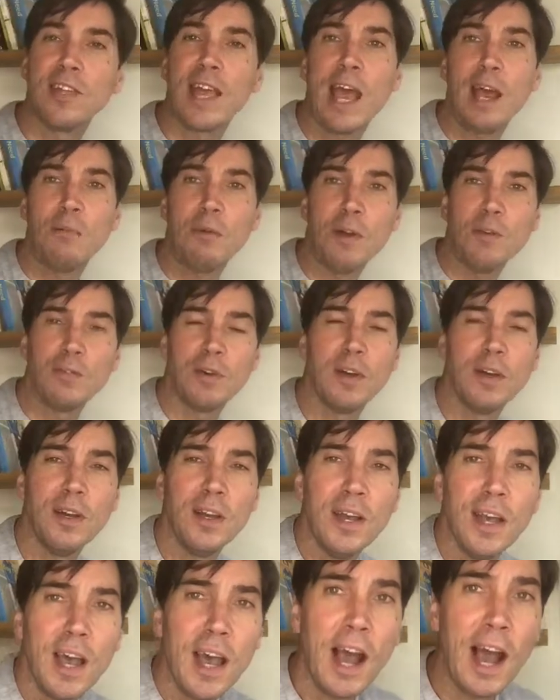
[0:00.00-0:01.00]
However,
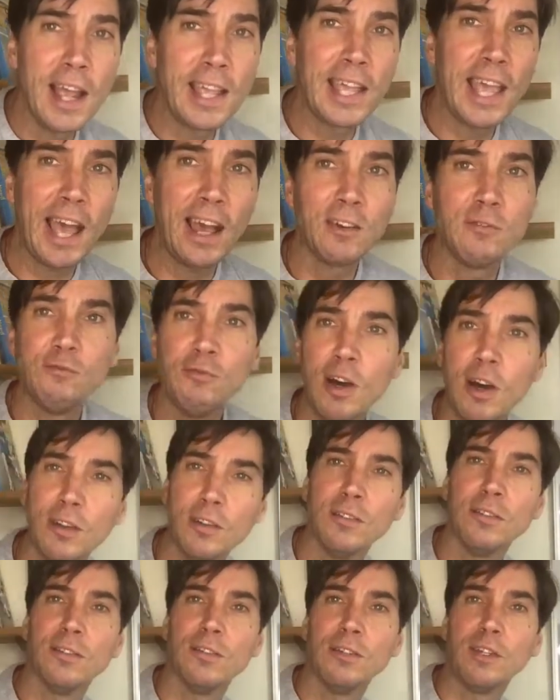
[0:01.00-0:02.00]
I can
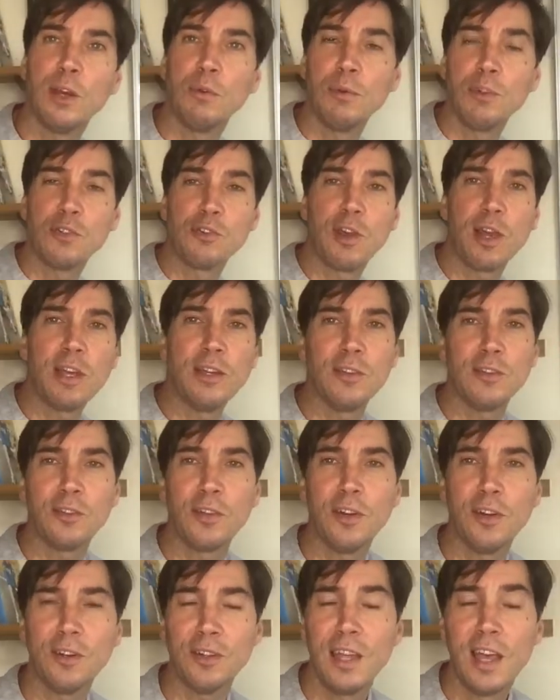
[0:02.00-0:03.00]
run, with trainers
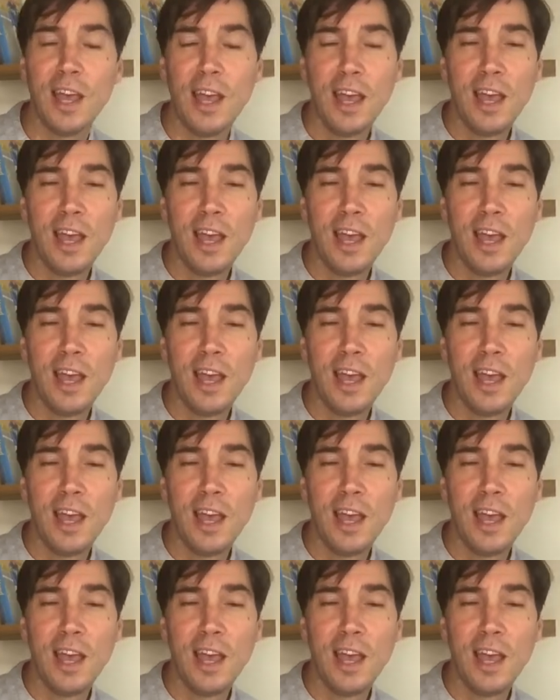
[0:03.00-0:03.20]
on.